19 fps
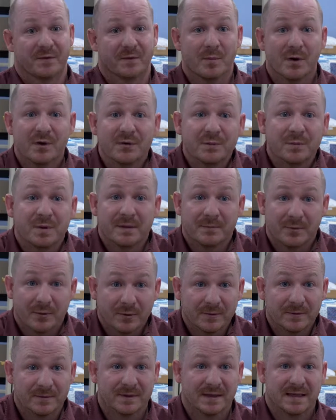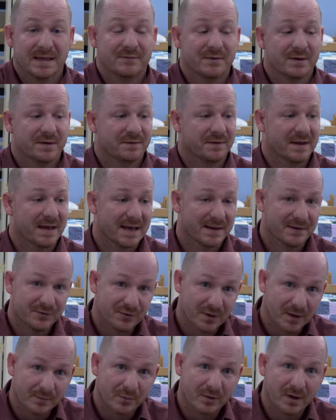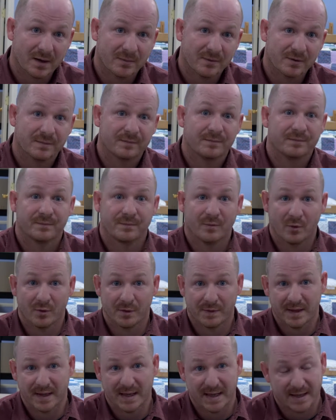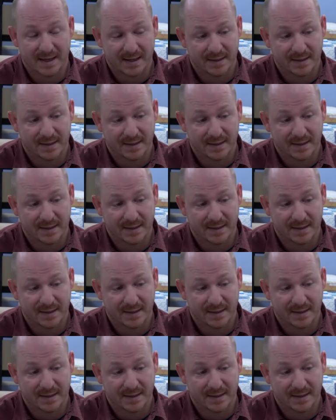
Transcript: For most people, even if they had a drug problem or they